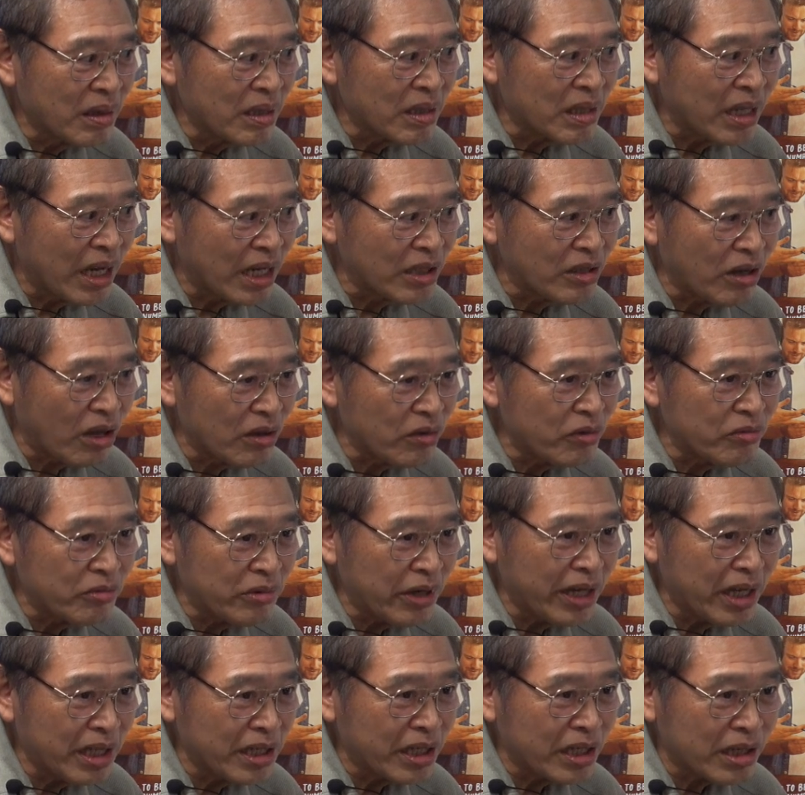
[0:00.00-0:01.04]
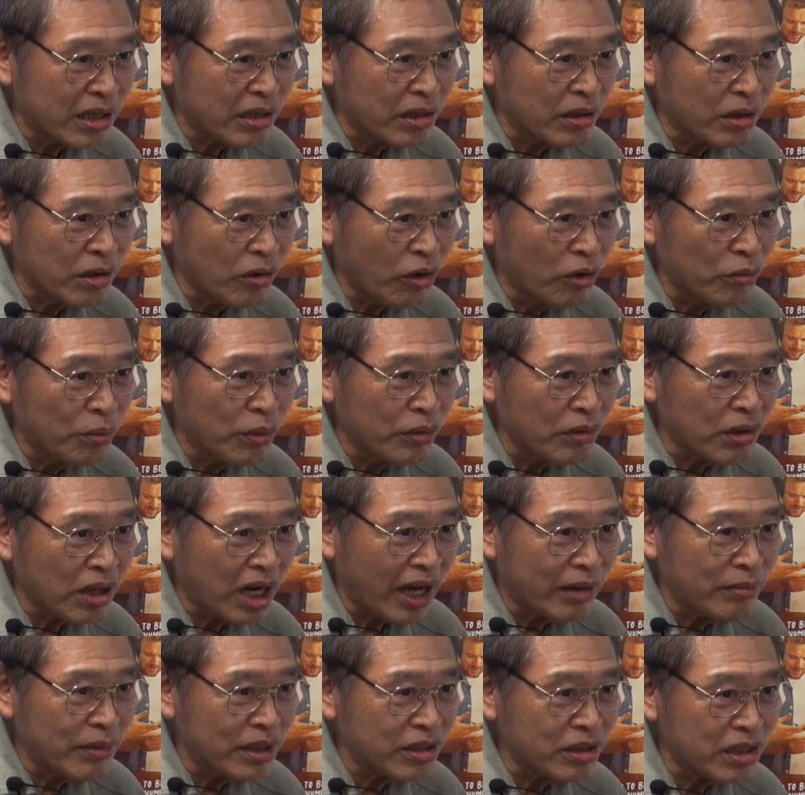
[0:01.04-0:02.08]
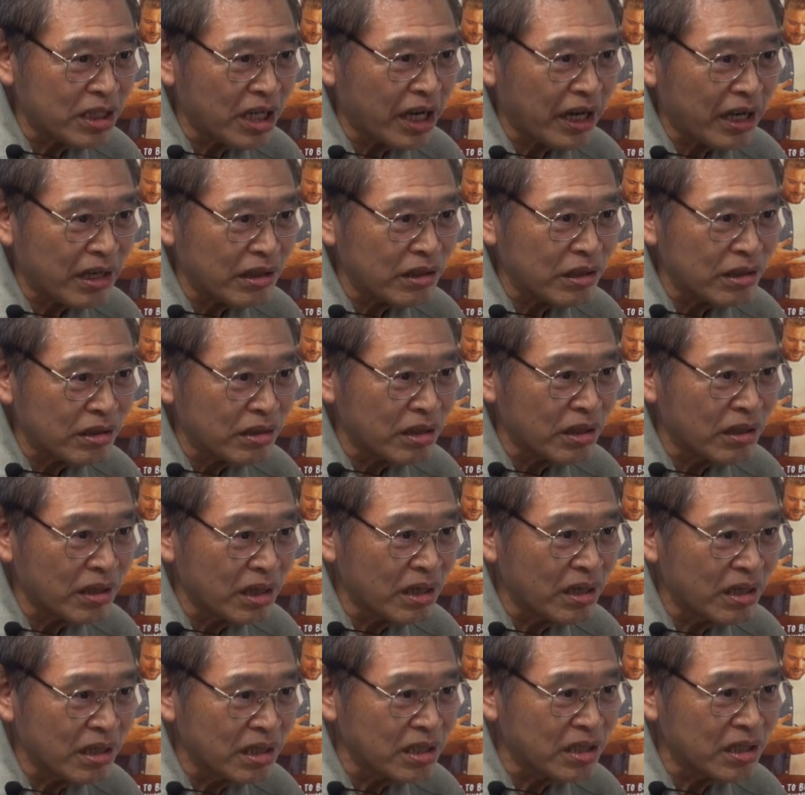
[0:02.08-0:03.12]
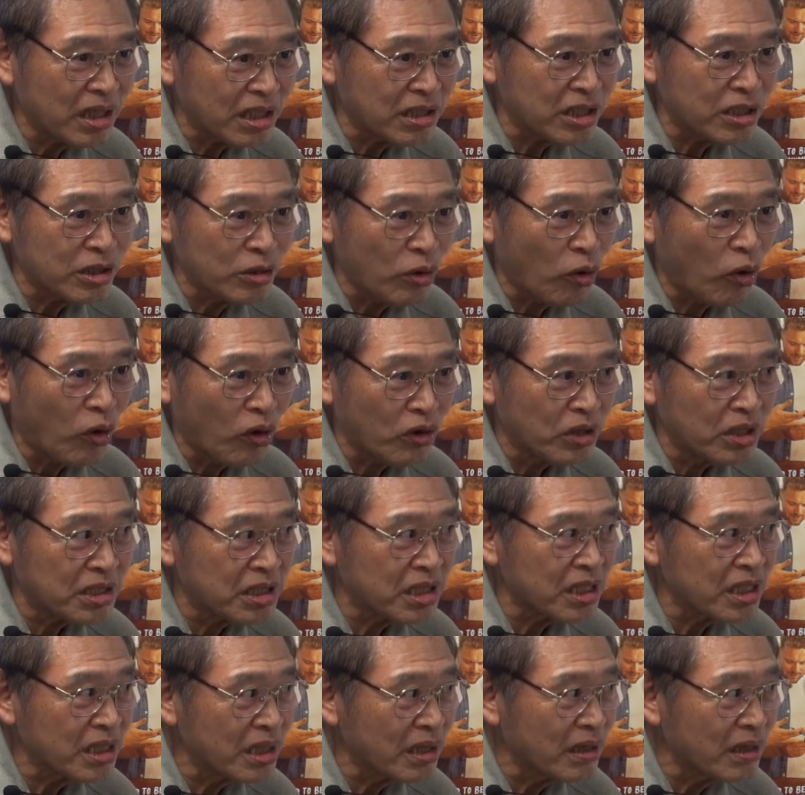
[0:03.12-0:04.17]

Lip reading: they're not really global climate change. It's just noise,